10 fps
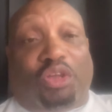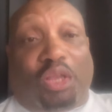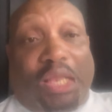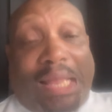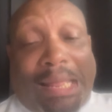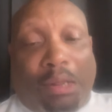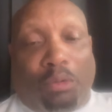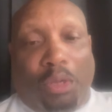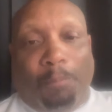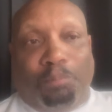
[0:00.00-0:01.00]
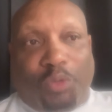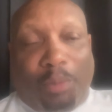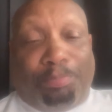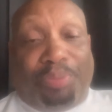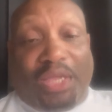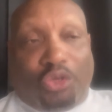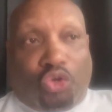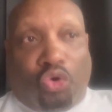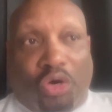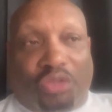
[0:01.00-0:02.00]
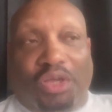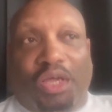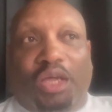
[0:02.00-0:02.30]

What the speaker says: to allow the big dogs